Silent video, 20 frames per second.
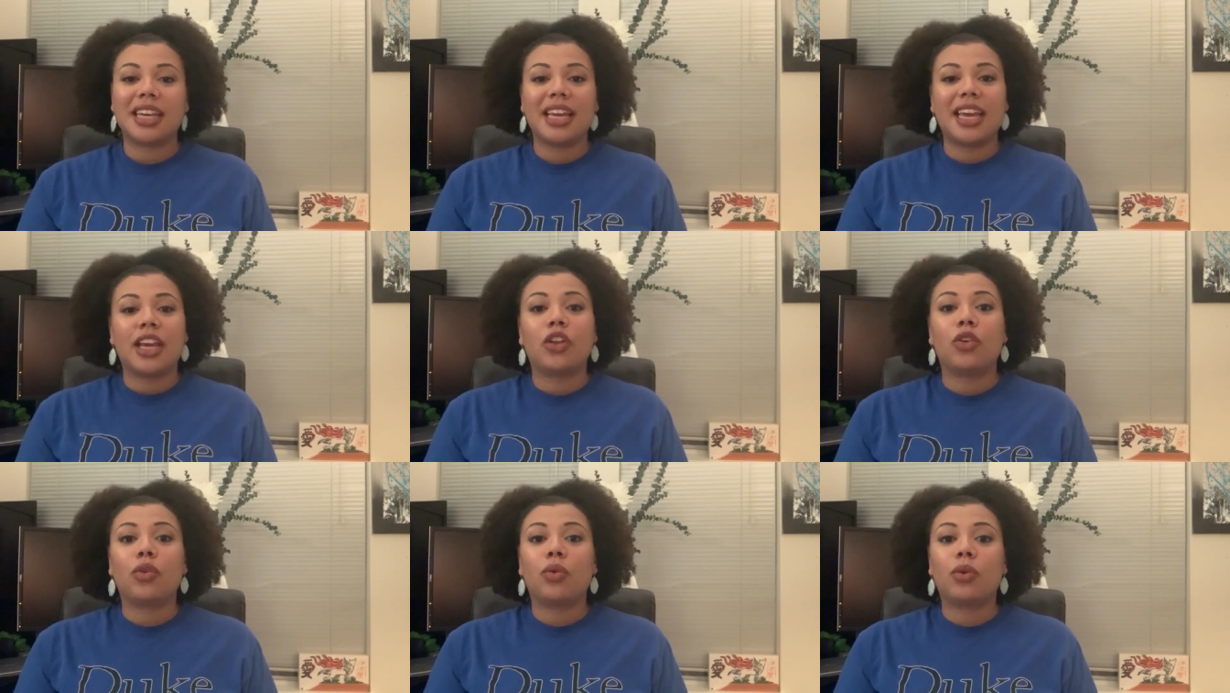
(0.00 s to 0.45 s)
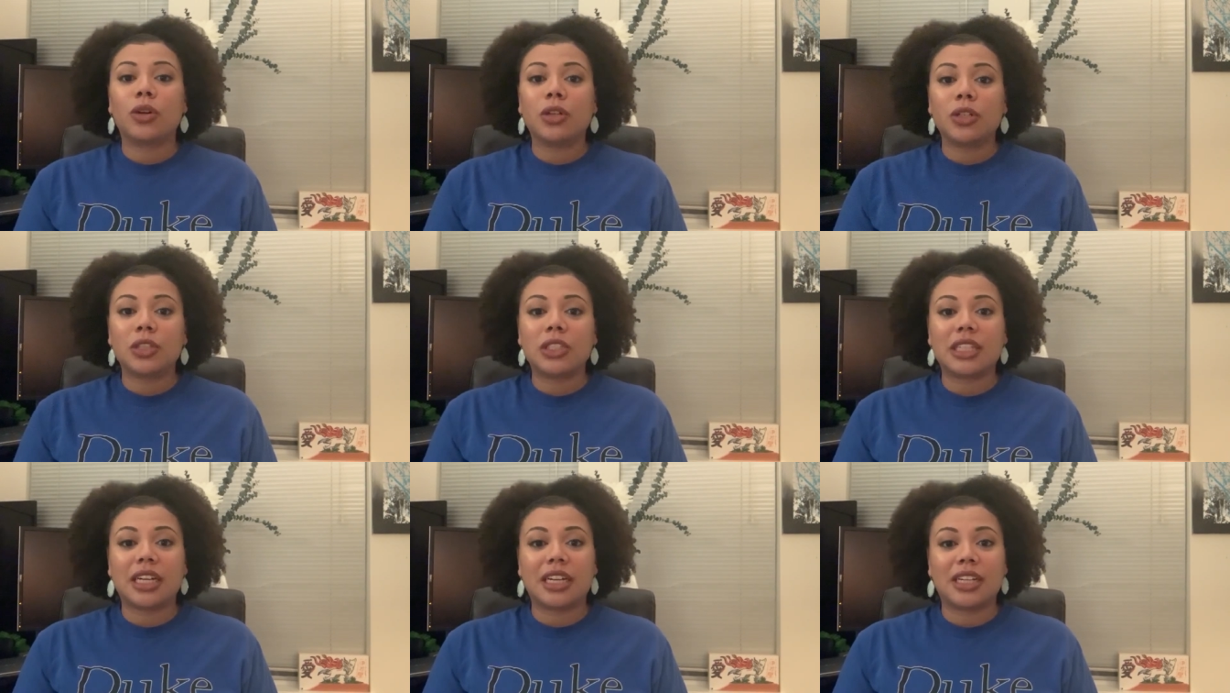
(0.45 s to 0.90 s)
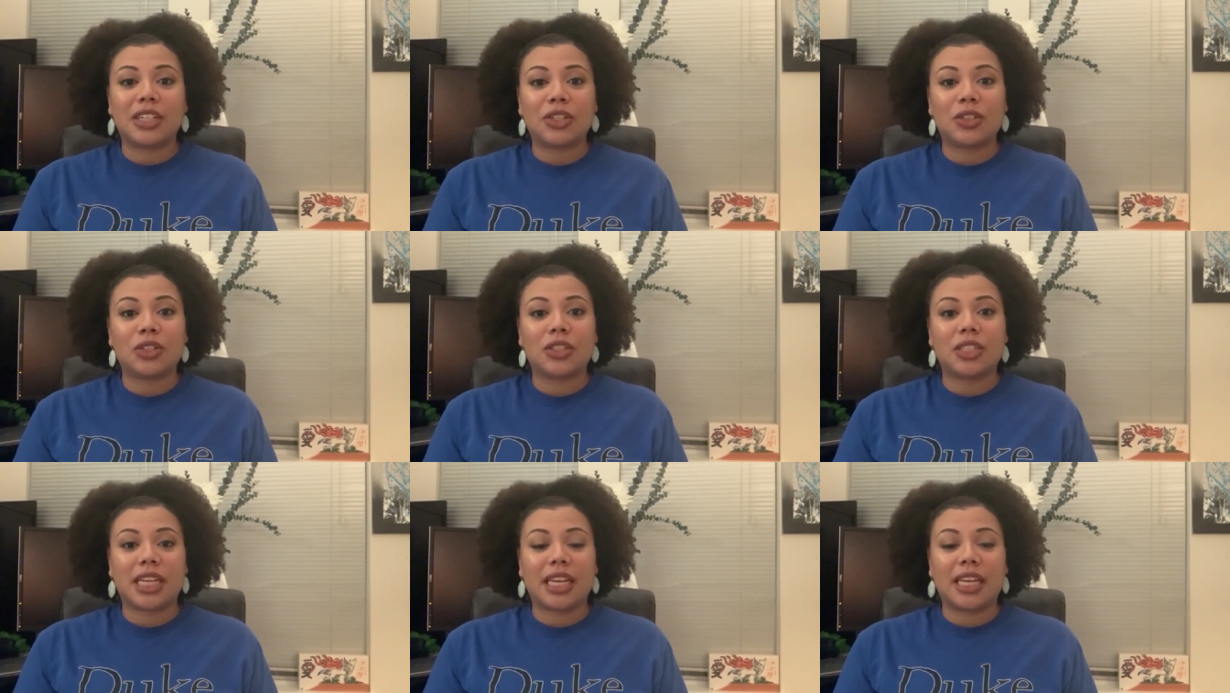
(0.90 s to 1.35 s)
in order to
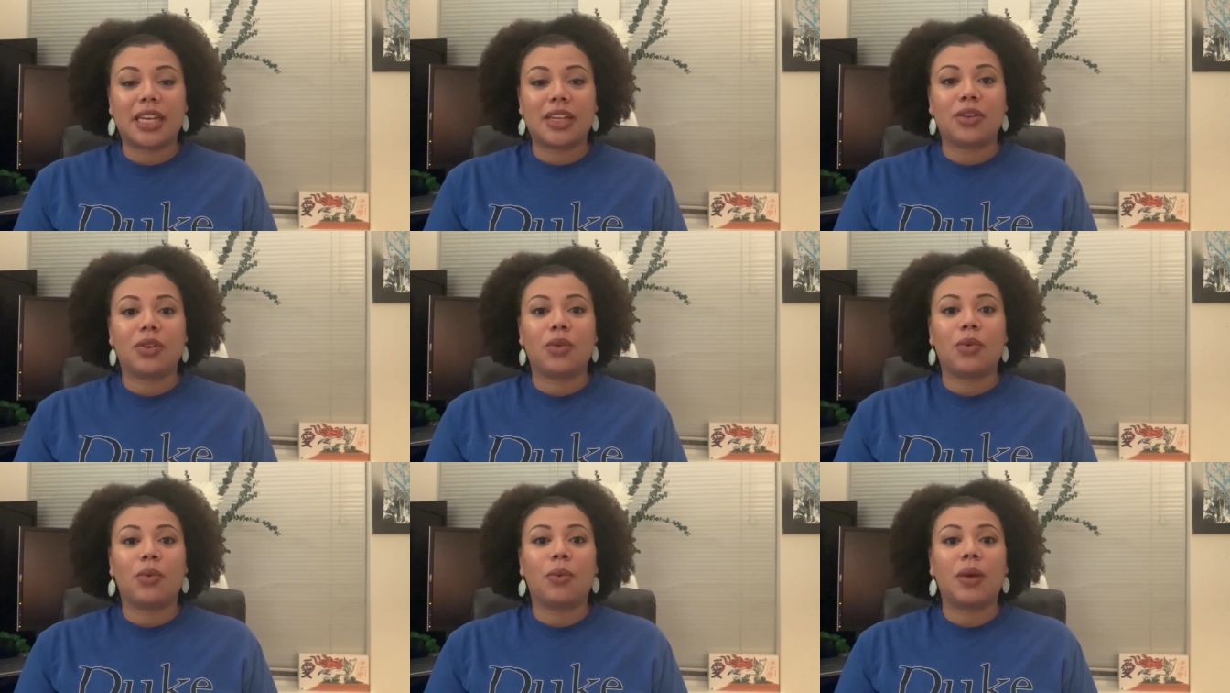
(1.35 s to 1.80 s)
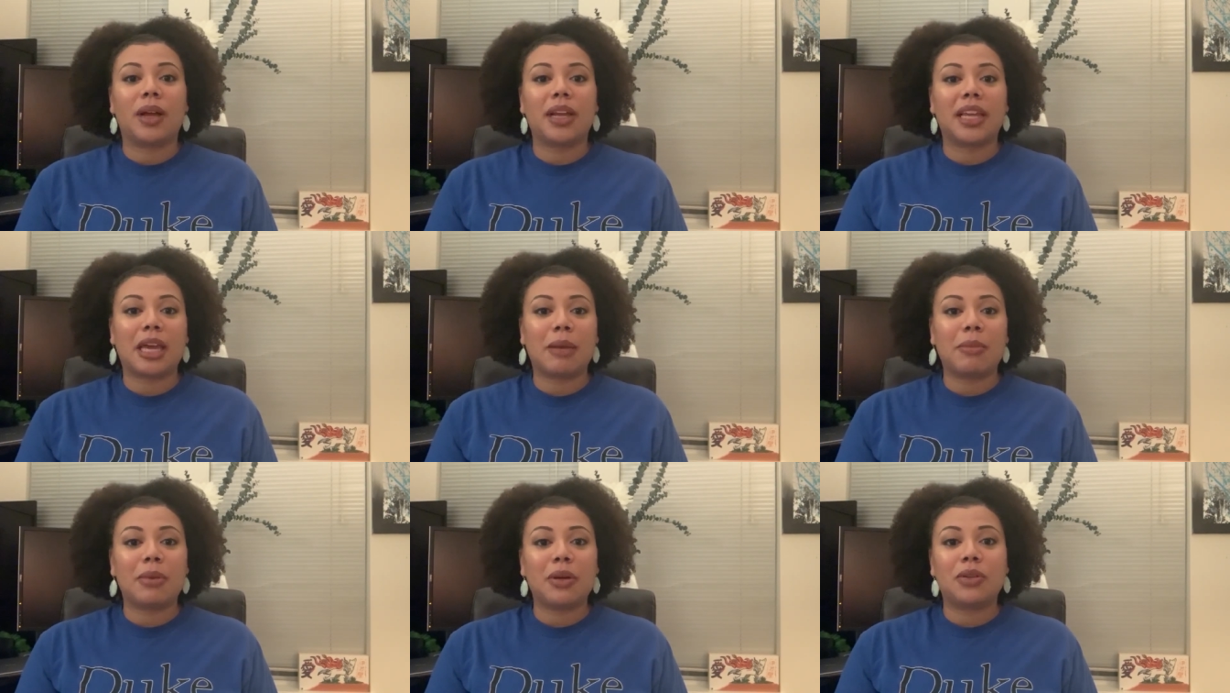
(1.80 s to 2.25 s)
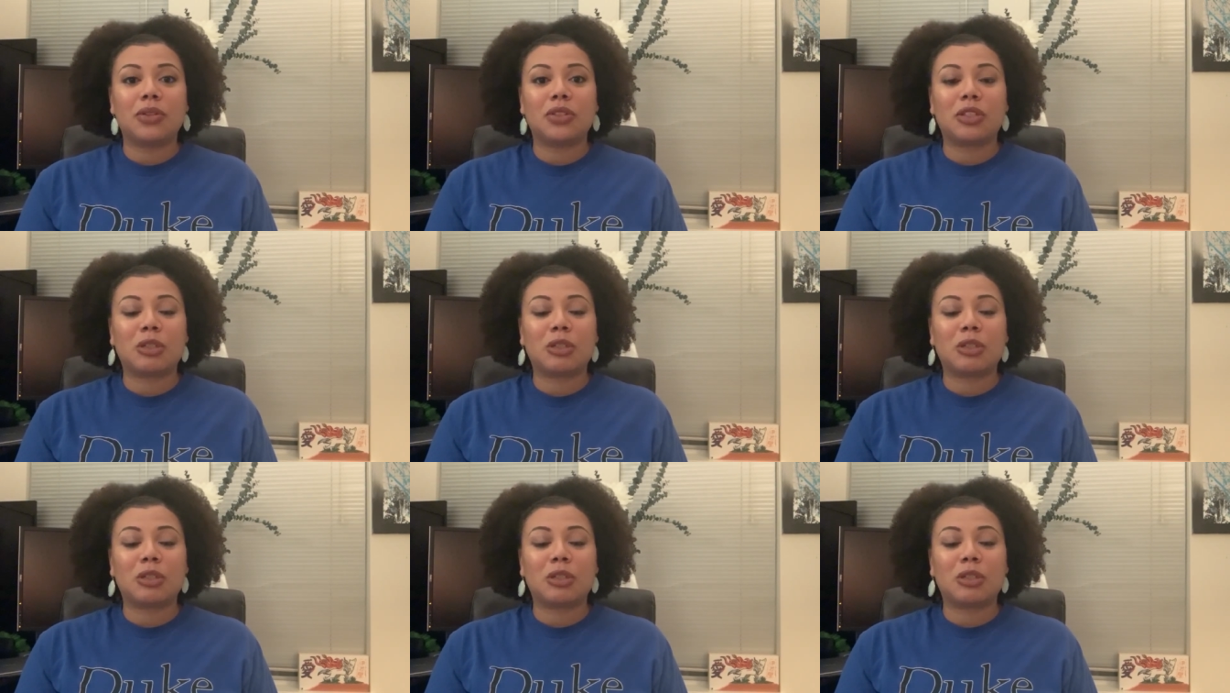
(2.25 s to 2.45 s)
understand what chemicals